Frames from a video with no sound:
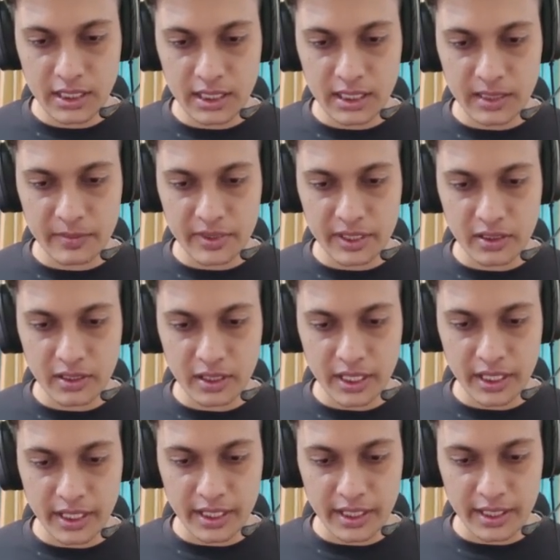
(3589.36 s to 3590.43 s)

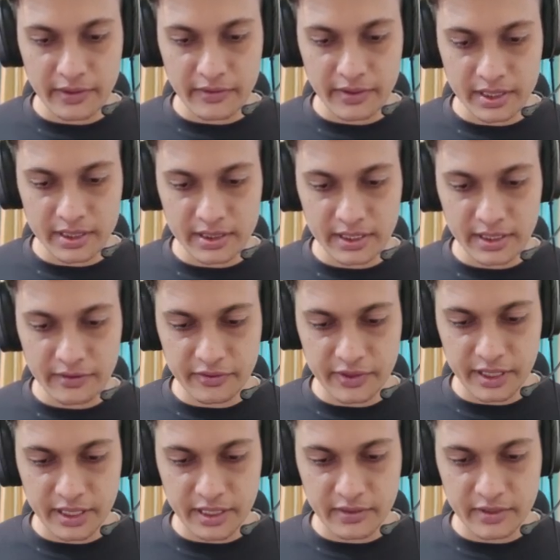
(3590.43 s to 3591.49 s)
alembic.ini. Where is that
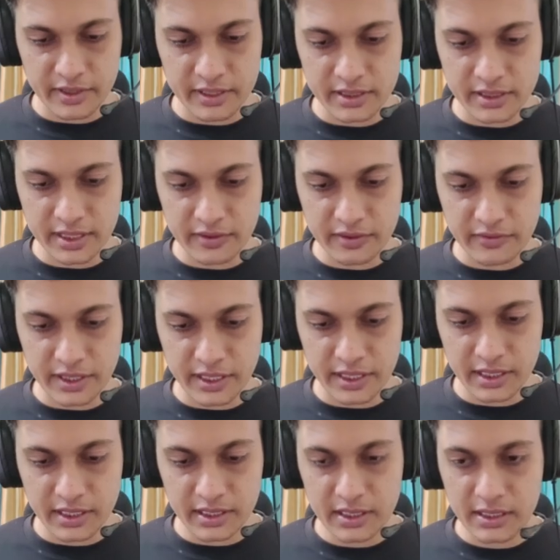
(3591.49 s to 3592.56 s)
file? Where is that
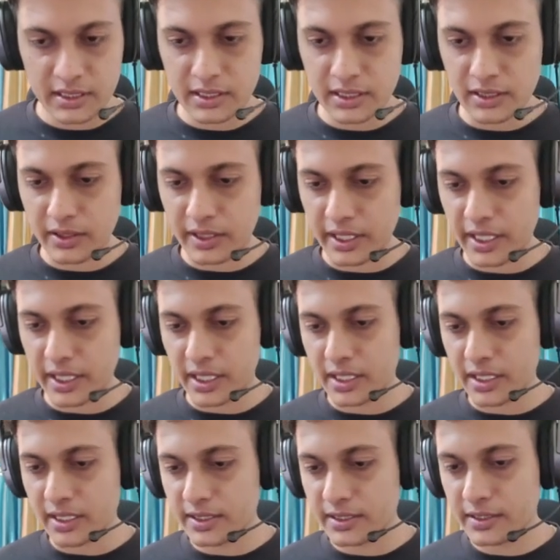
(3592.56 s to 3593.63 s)
file? Okay,
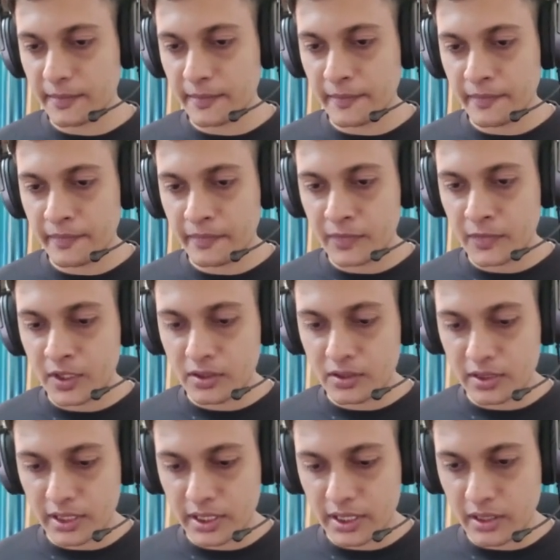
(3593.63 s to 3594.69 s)
here it is.
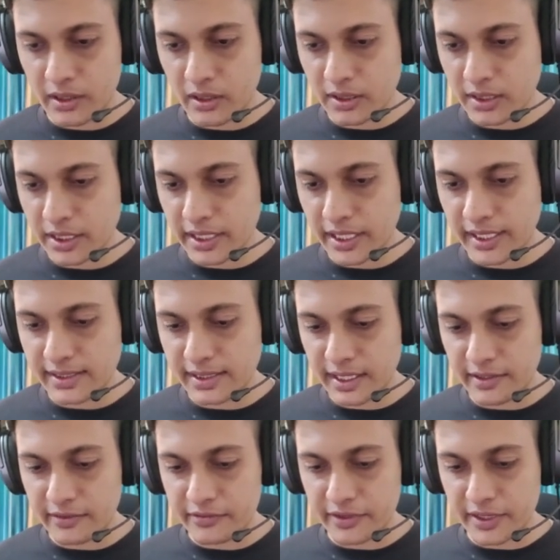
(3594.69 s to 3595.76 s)
So here all the things
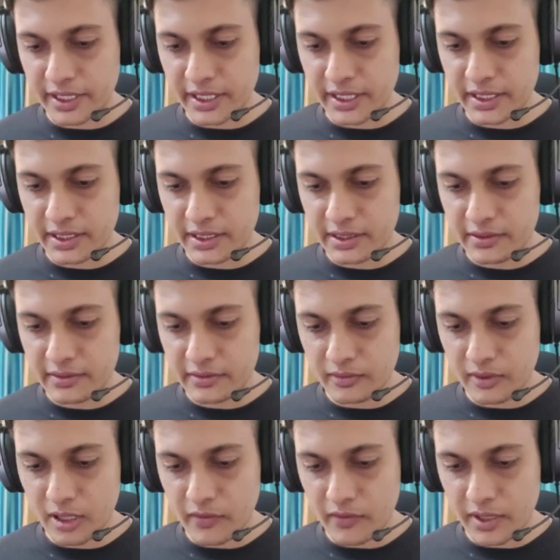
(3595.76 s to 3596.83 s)
are fine.
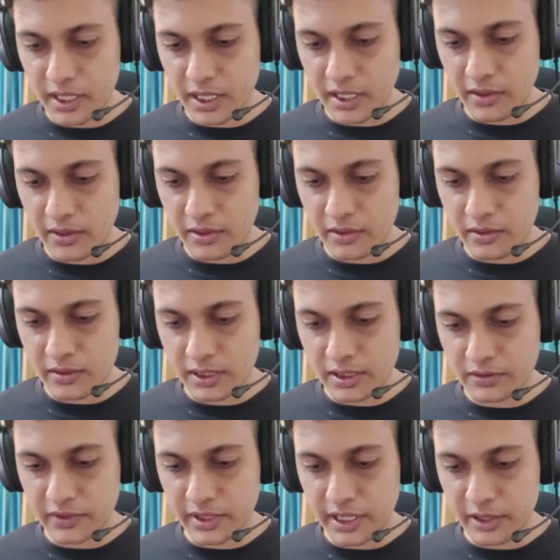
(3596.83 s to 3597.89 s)
What we need to do
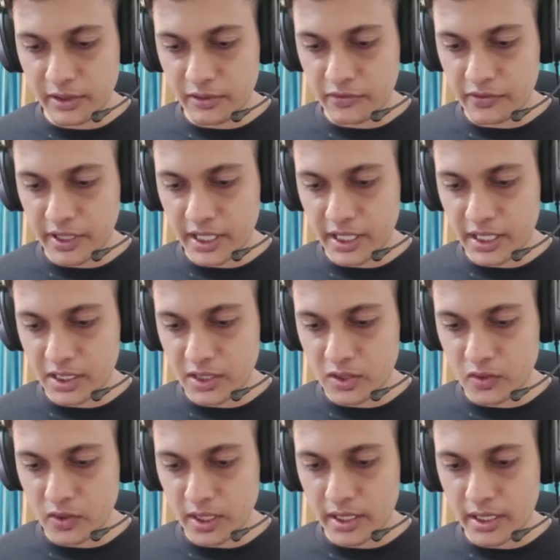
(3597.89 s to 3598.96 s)
is we need to find
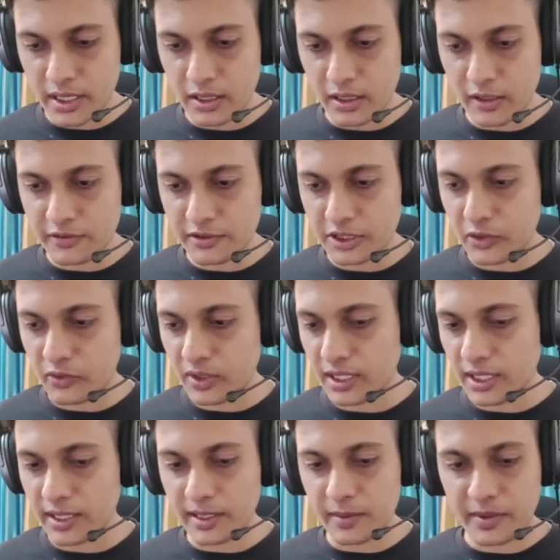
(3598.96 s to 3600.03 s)
the URL of
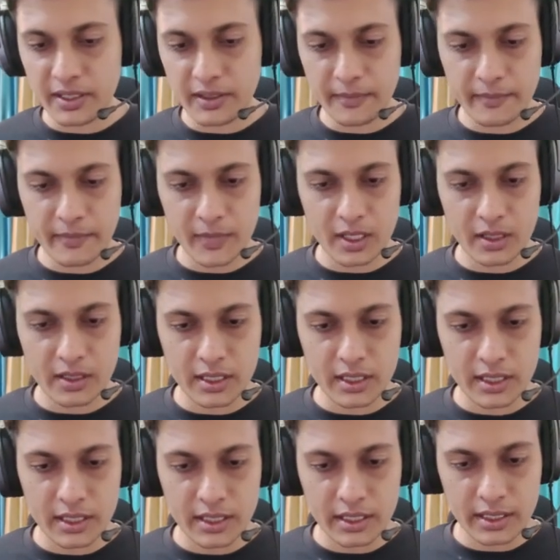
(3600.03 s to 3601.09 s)
SQL Alchemy.
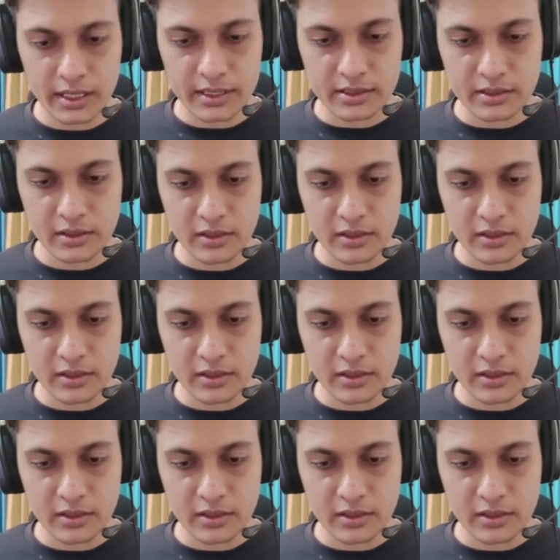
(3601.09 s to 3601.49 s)
Okay, let's